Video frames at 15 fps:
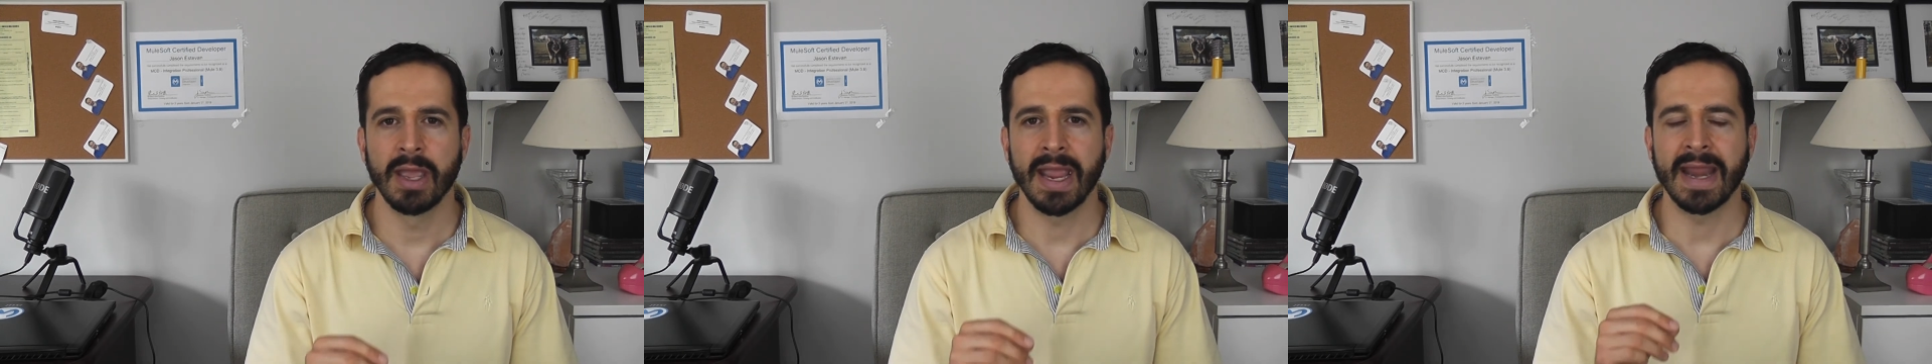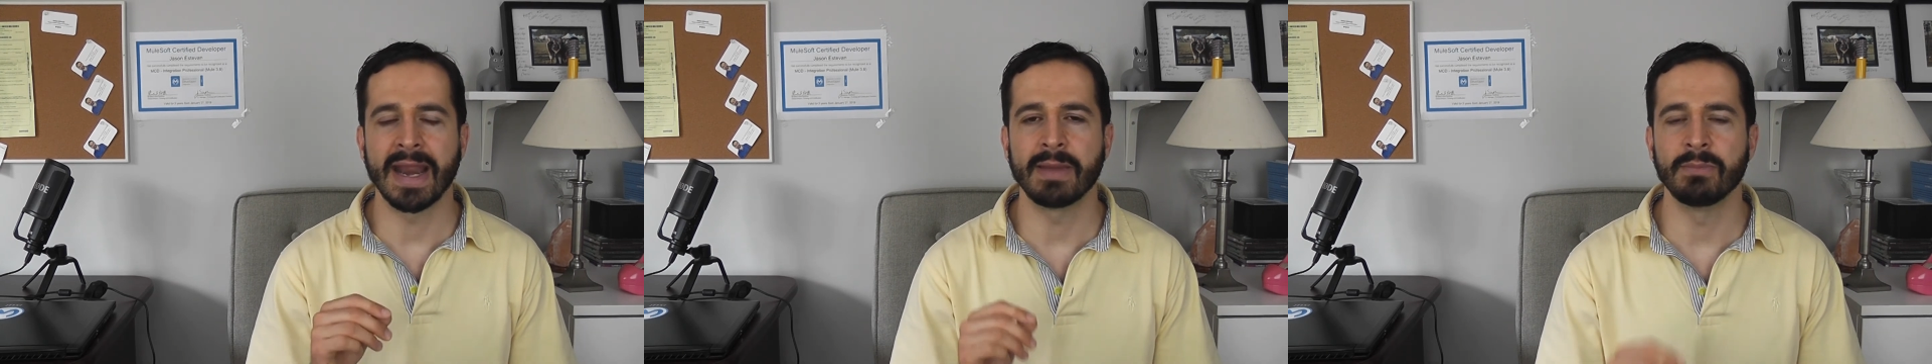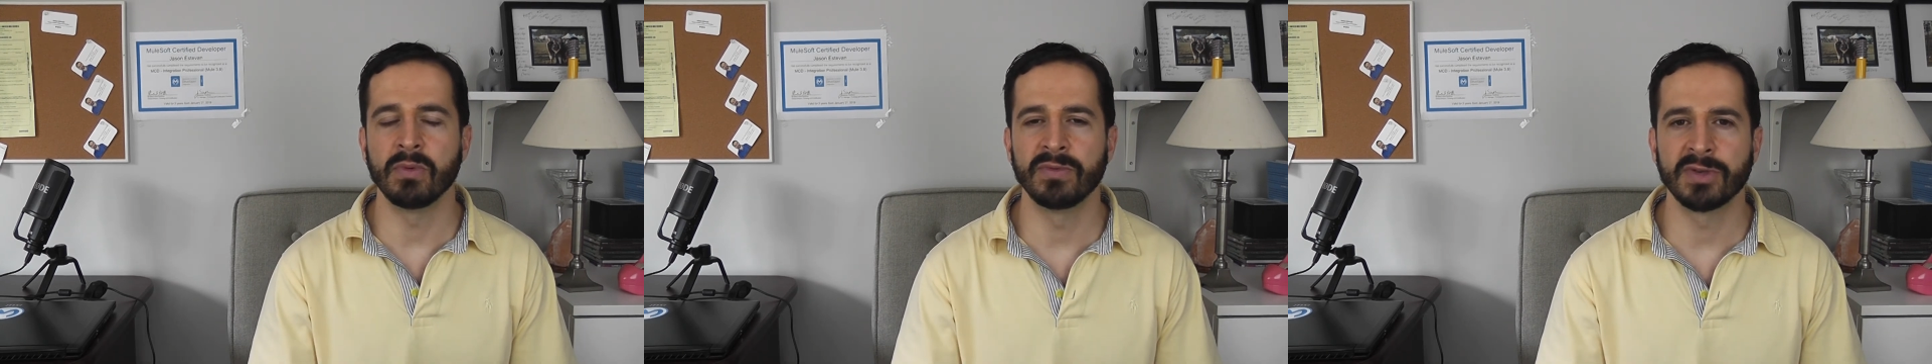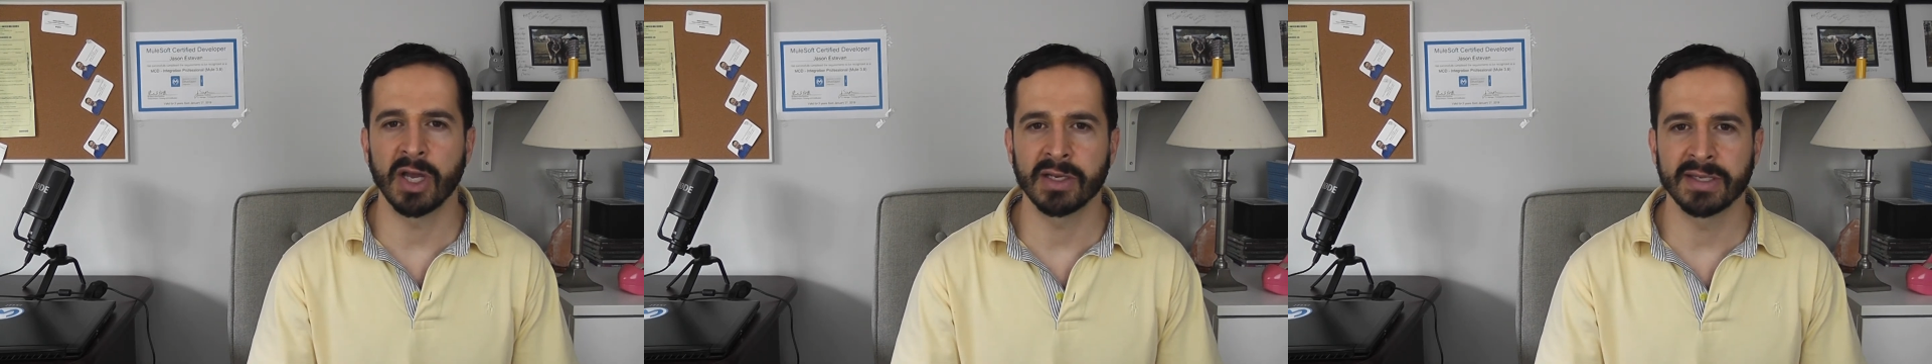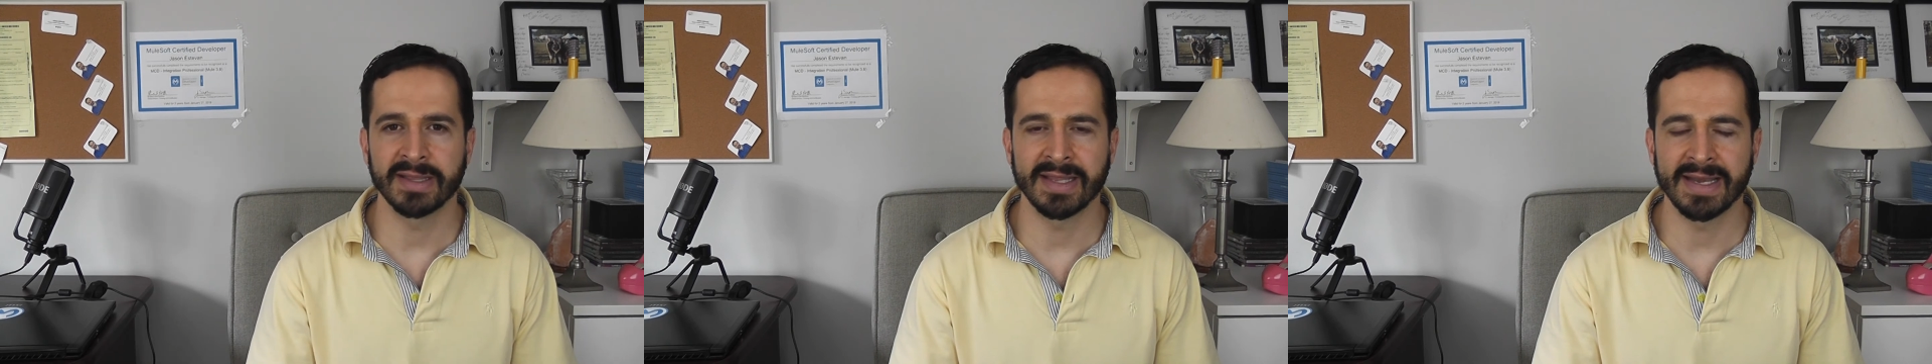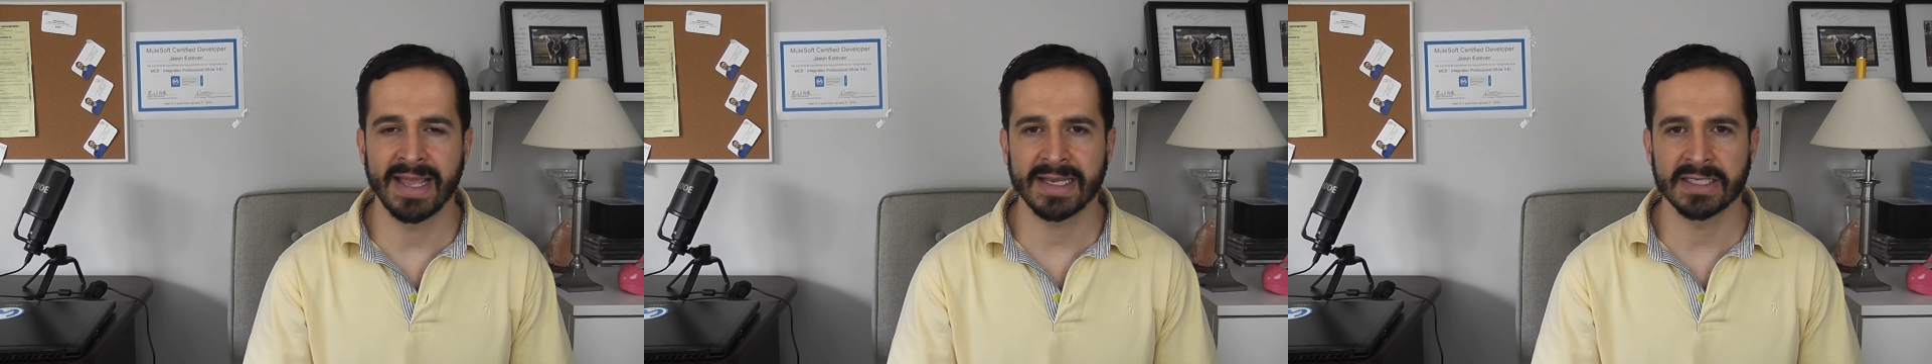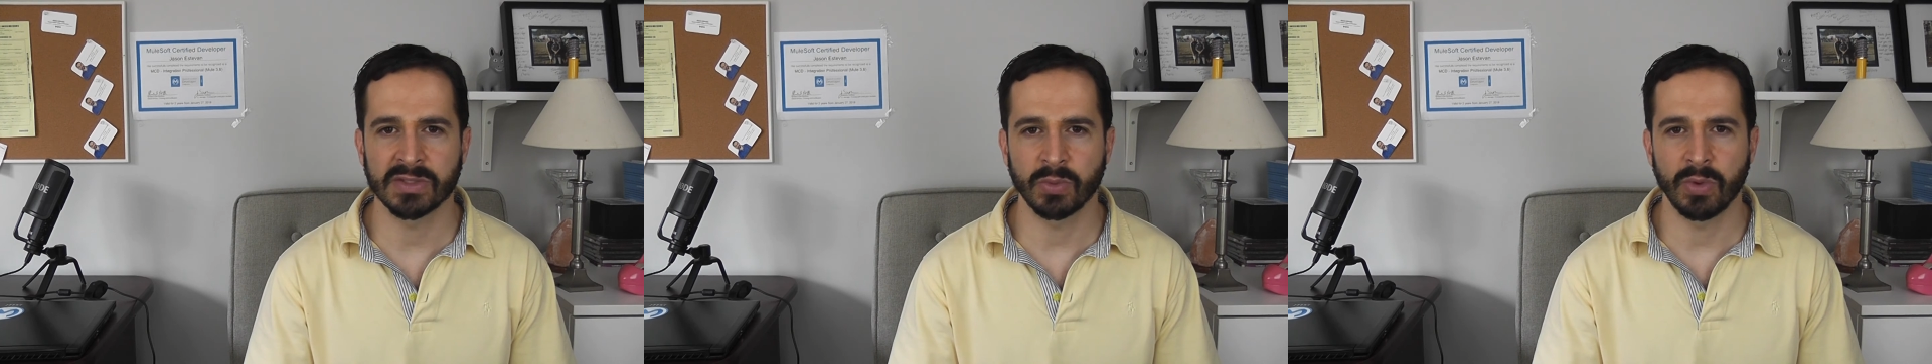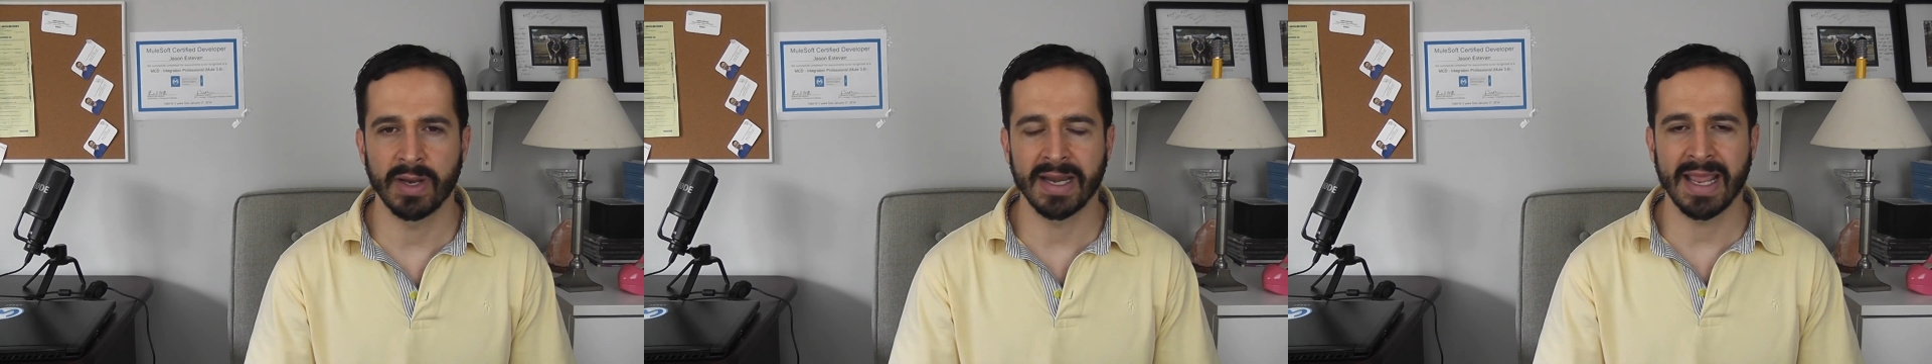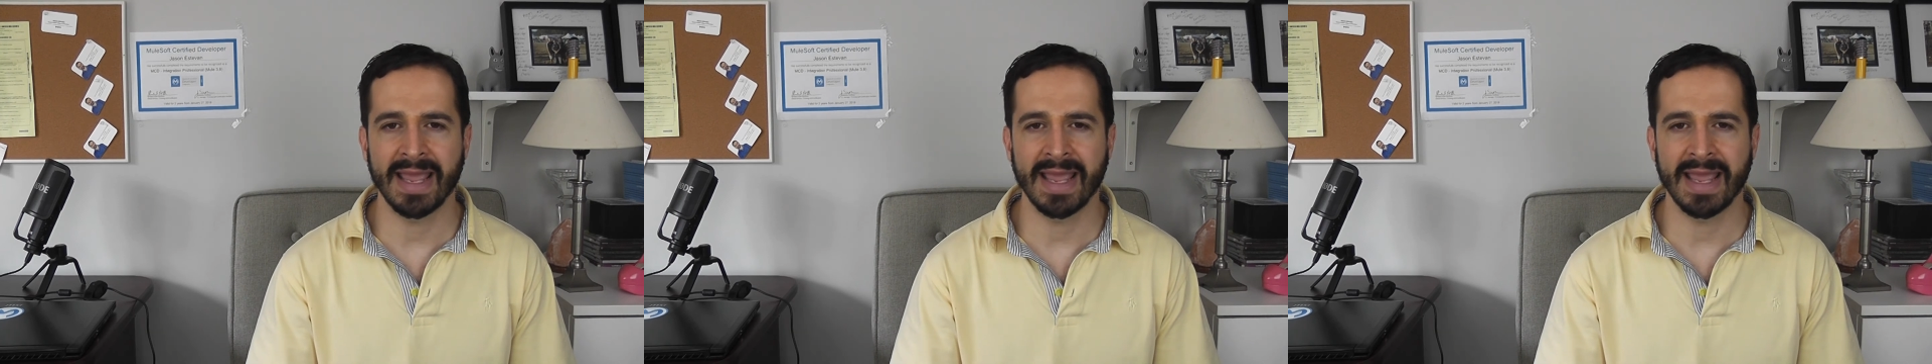and I moved on to the next one.